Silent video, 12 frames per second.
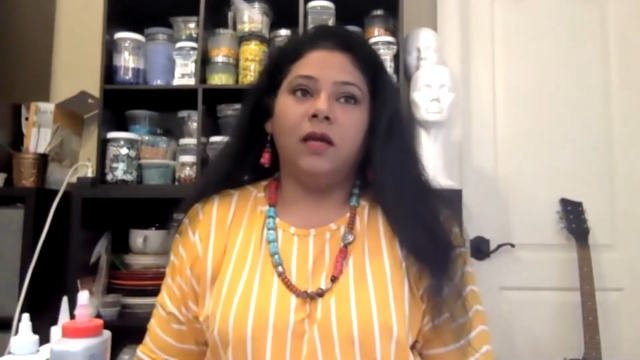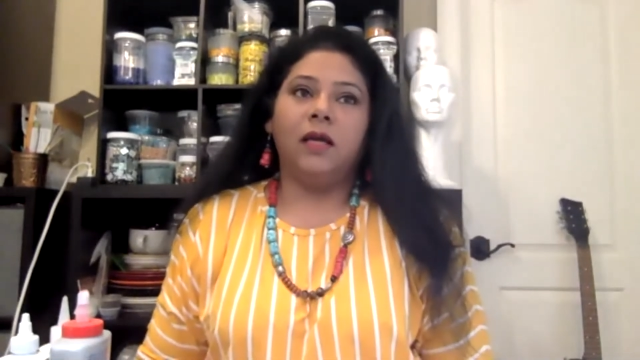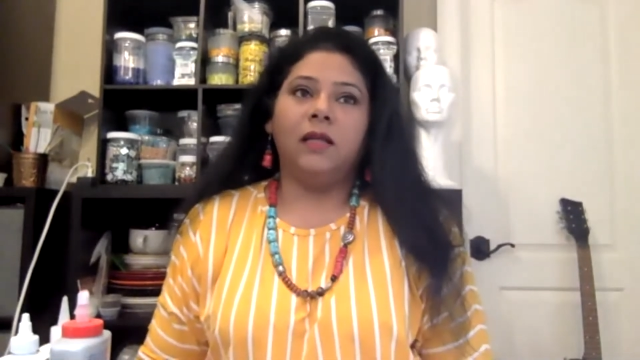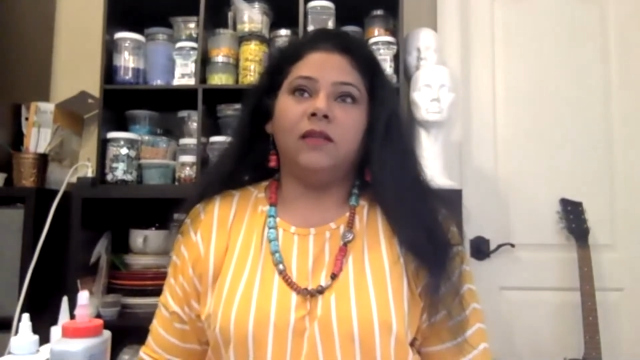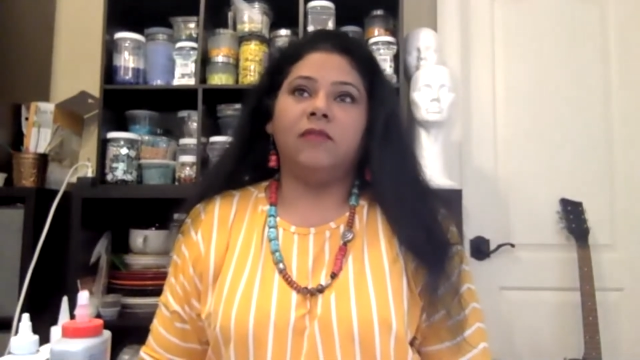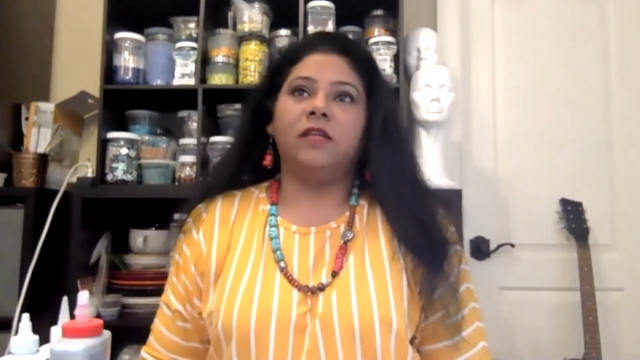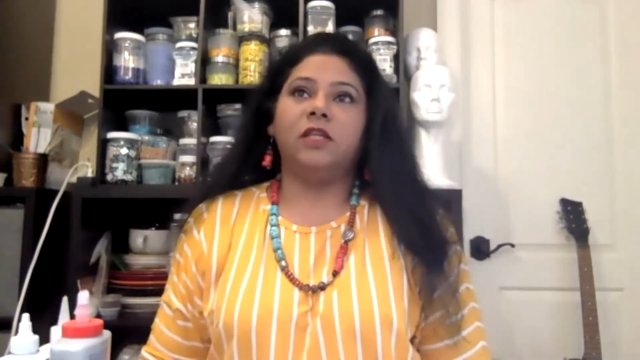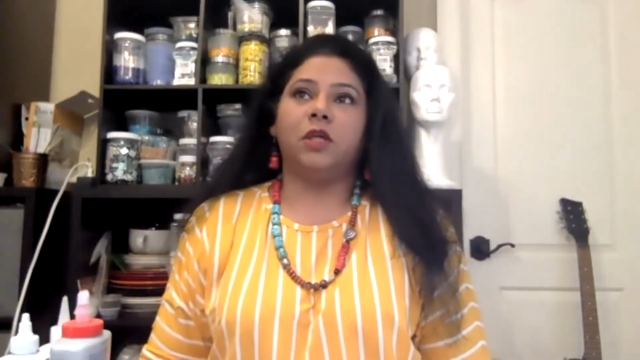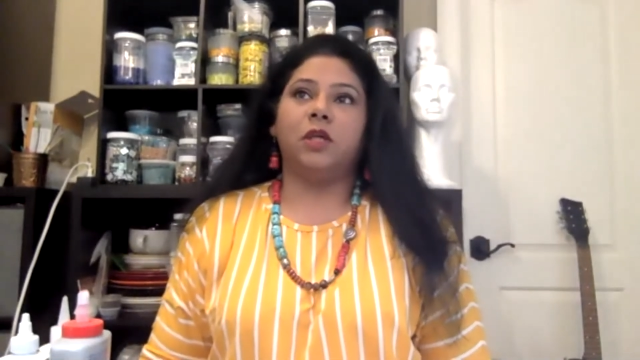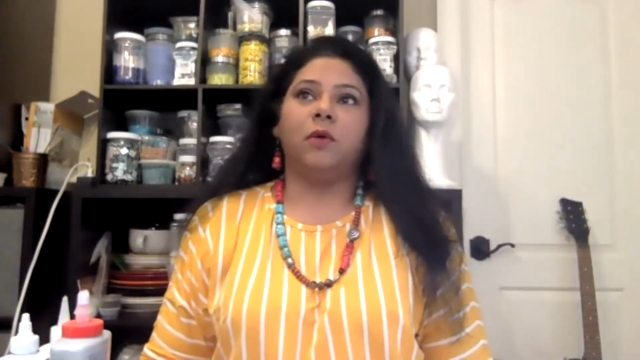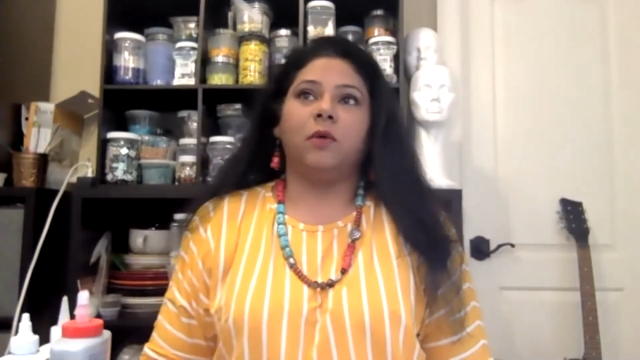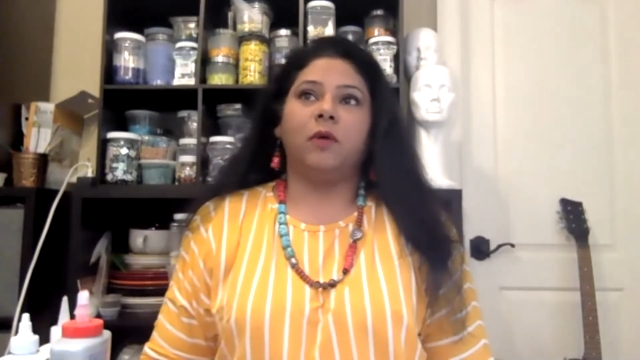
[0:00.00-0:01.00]
in the
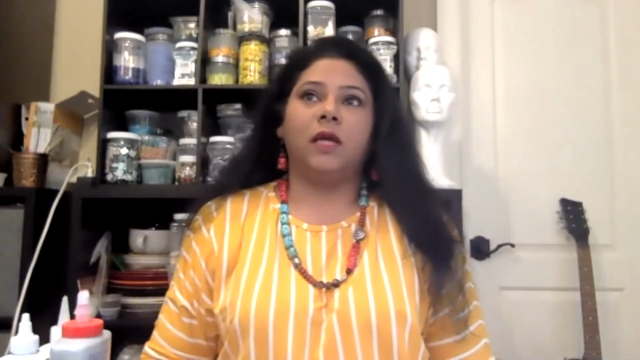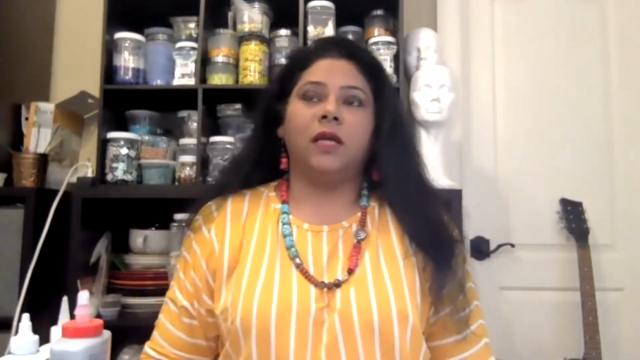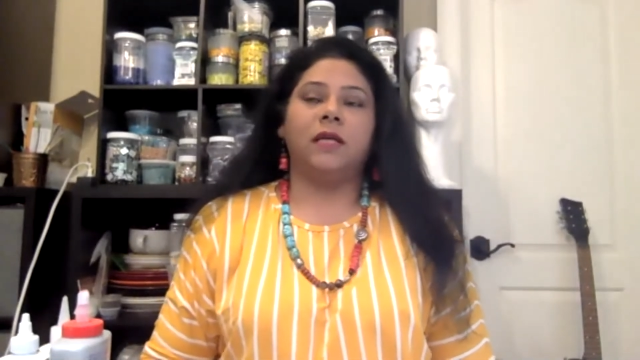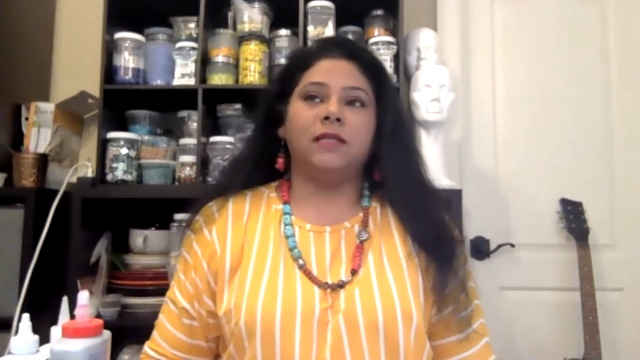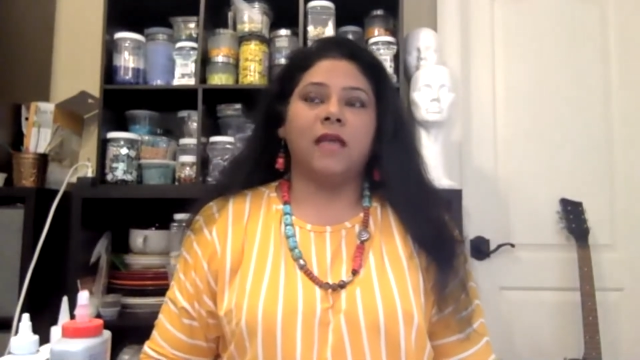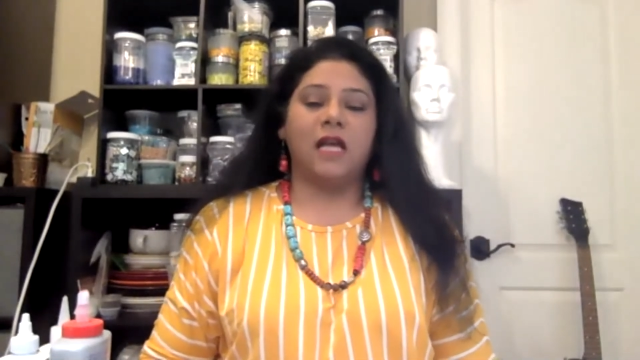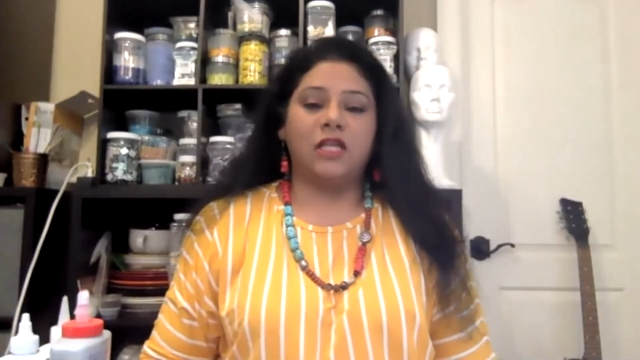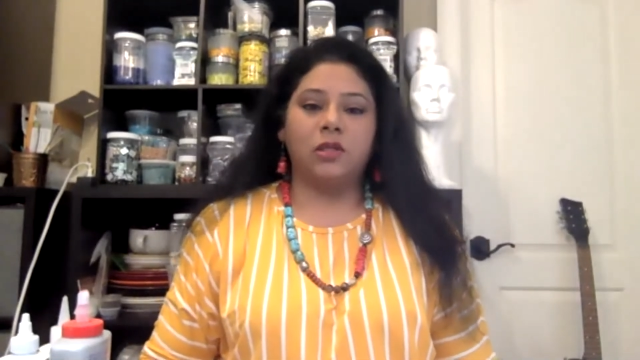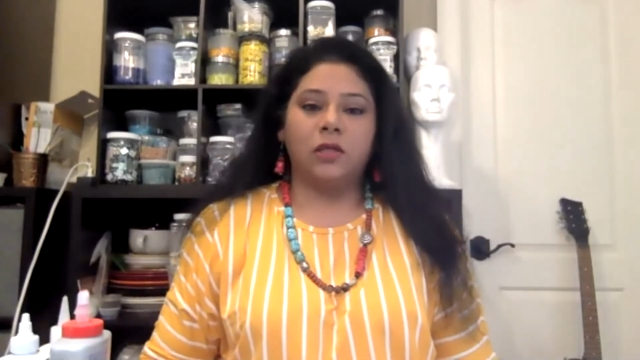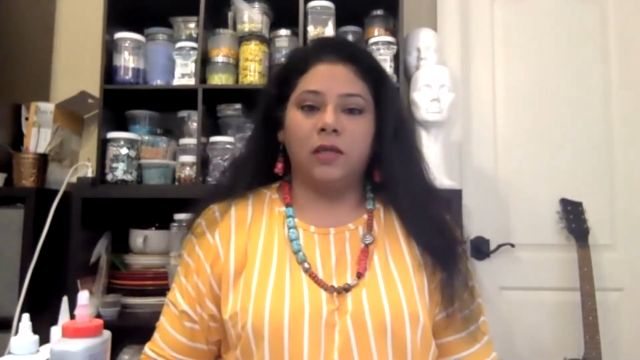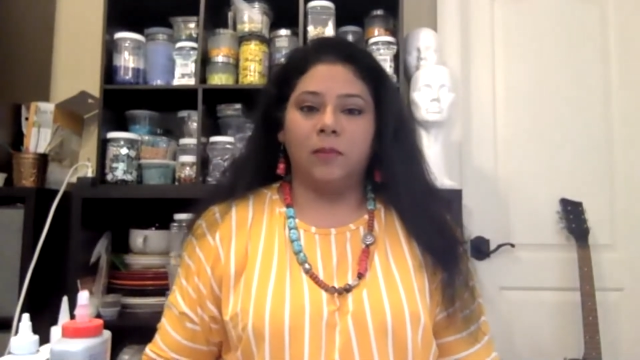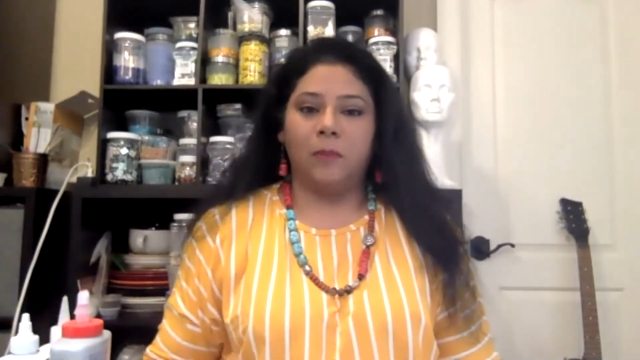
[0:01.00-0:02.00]
video is actually a